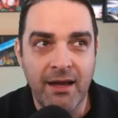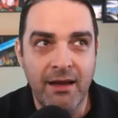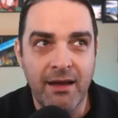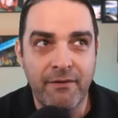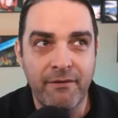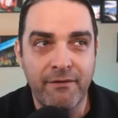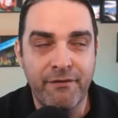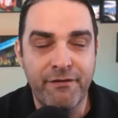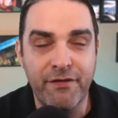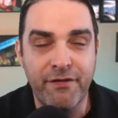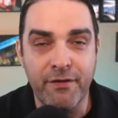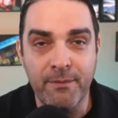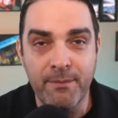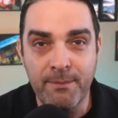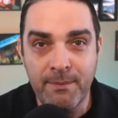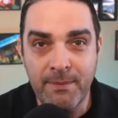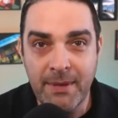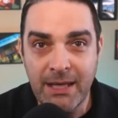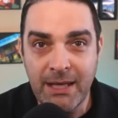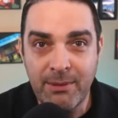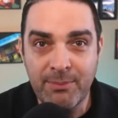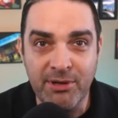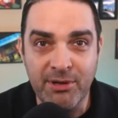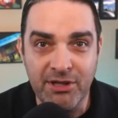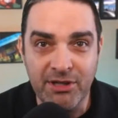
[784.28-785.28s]
for
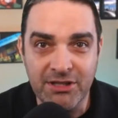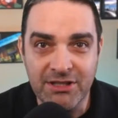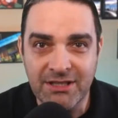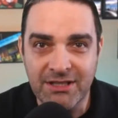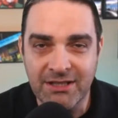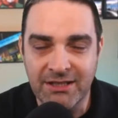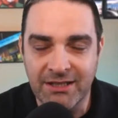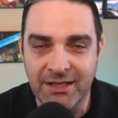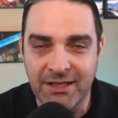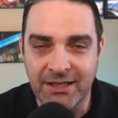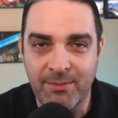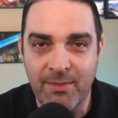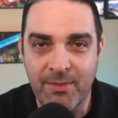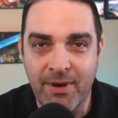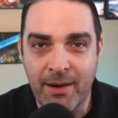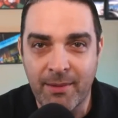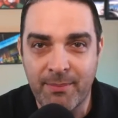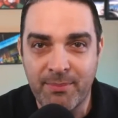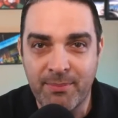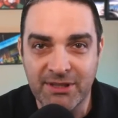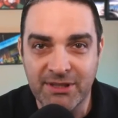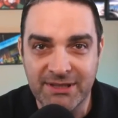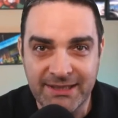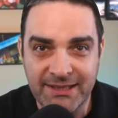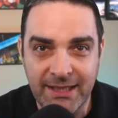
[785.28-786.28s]
me personally, my
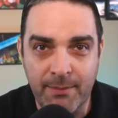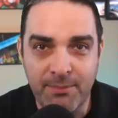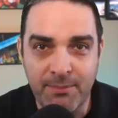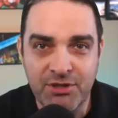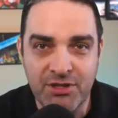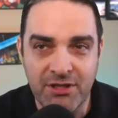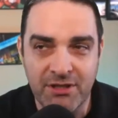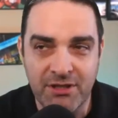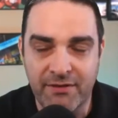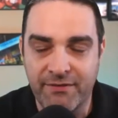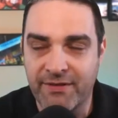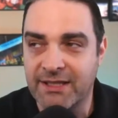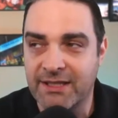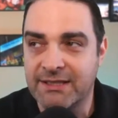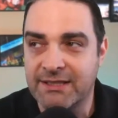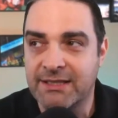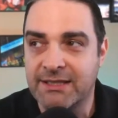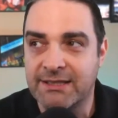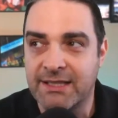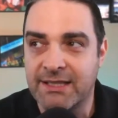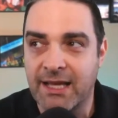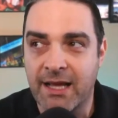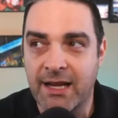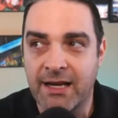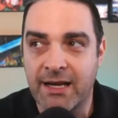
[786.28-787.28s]
perception of this
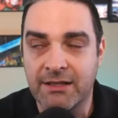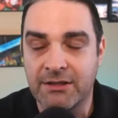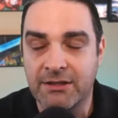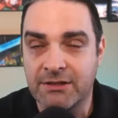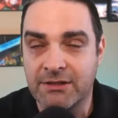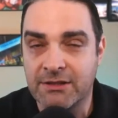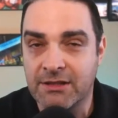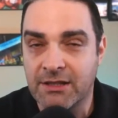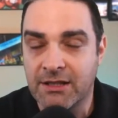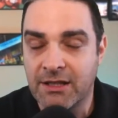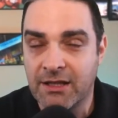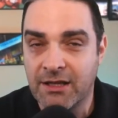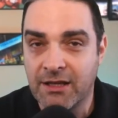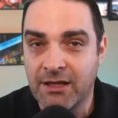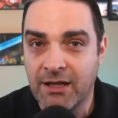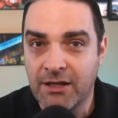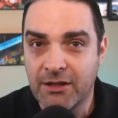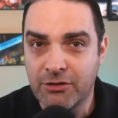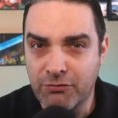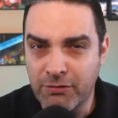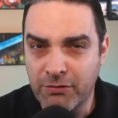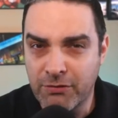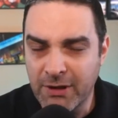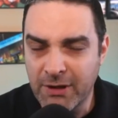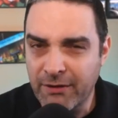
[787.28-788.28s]
is that it's
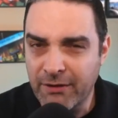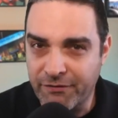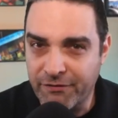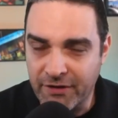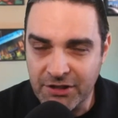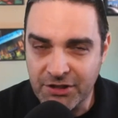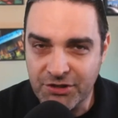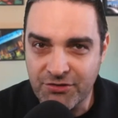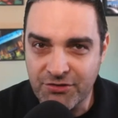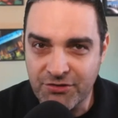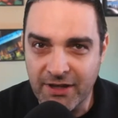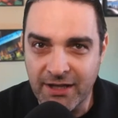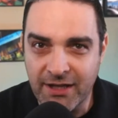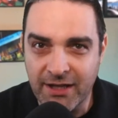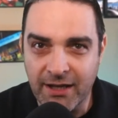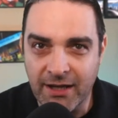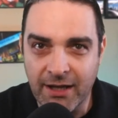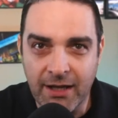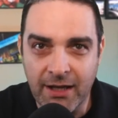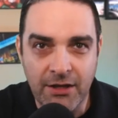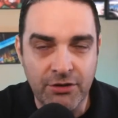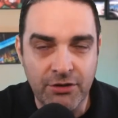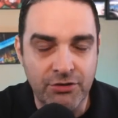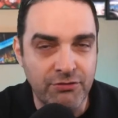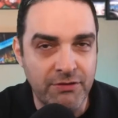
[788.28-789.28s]
really frustrating
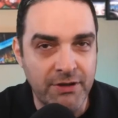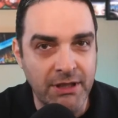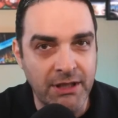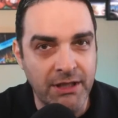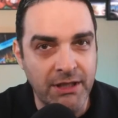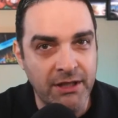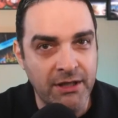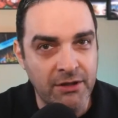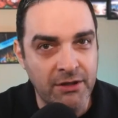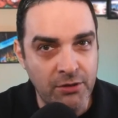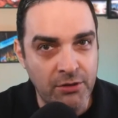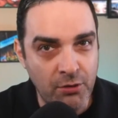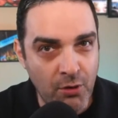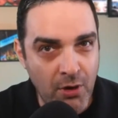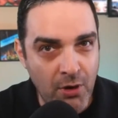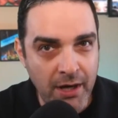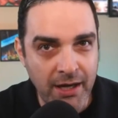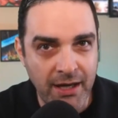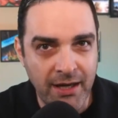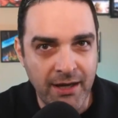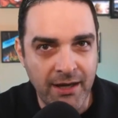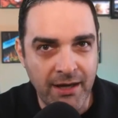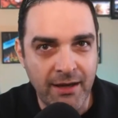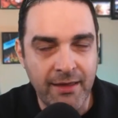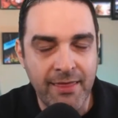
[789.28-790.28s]
and it's really
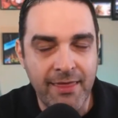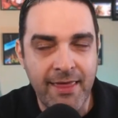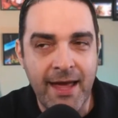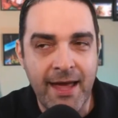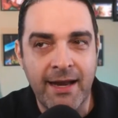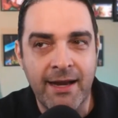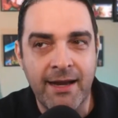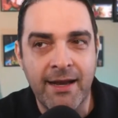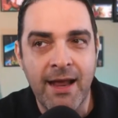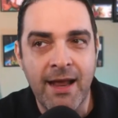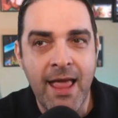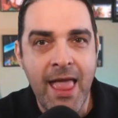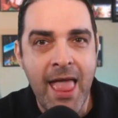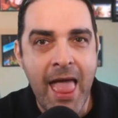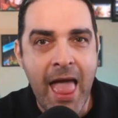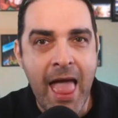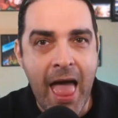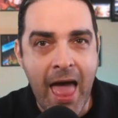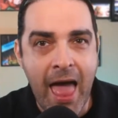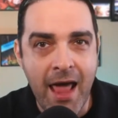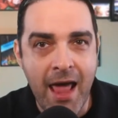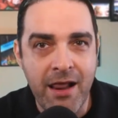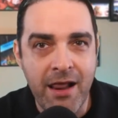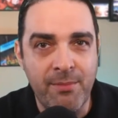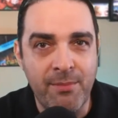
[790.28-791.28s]
annoying that
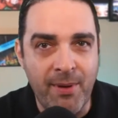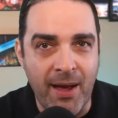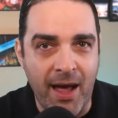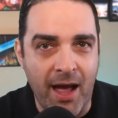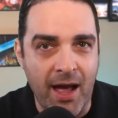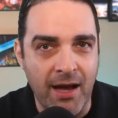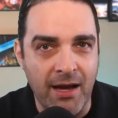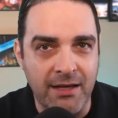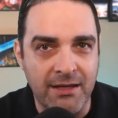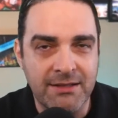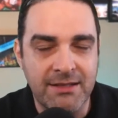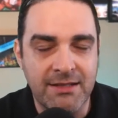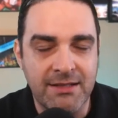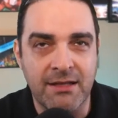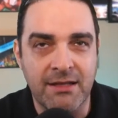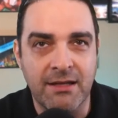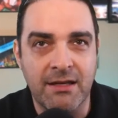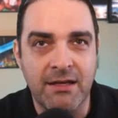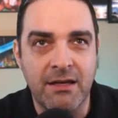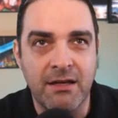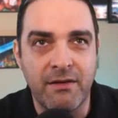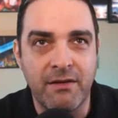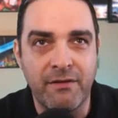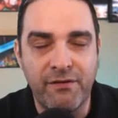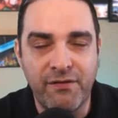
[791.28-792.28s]
out of the box, the
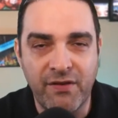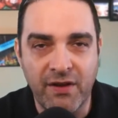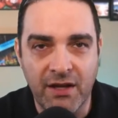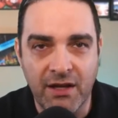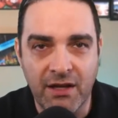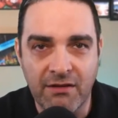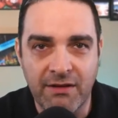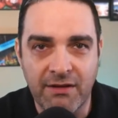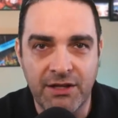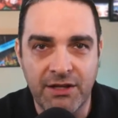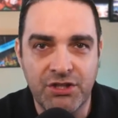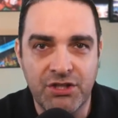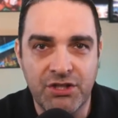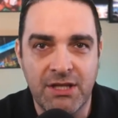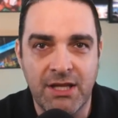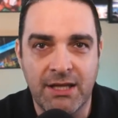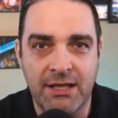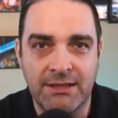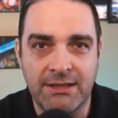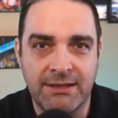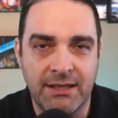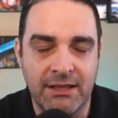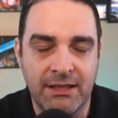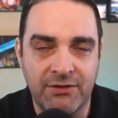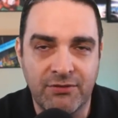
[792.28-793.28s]
configuration that
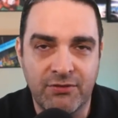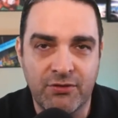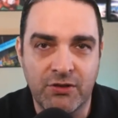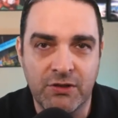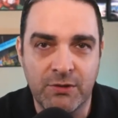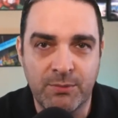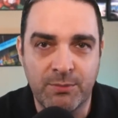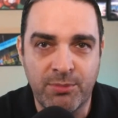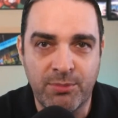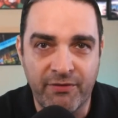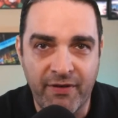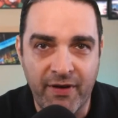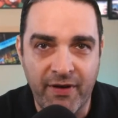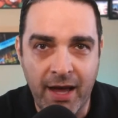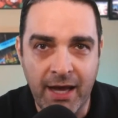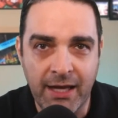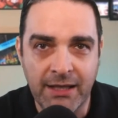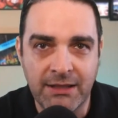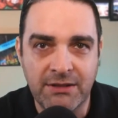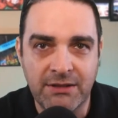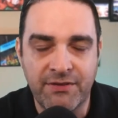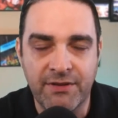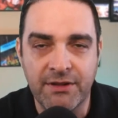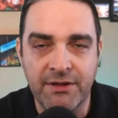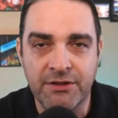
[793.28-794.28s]
Salesforce
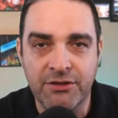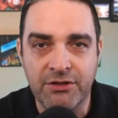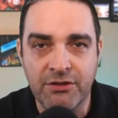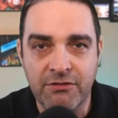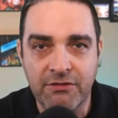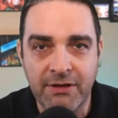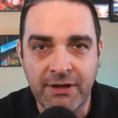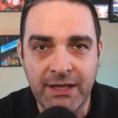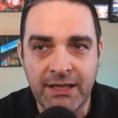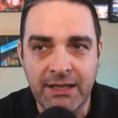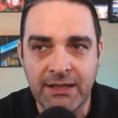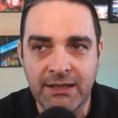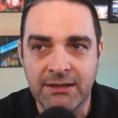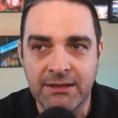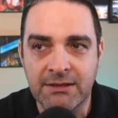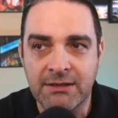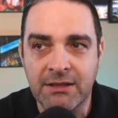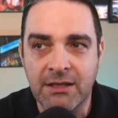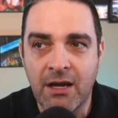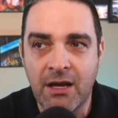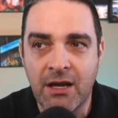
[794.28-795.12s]
provides for the screens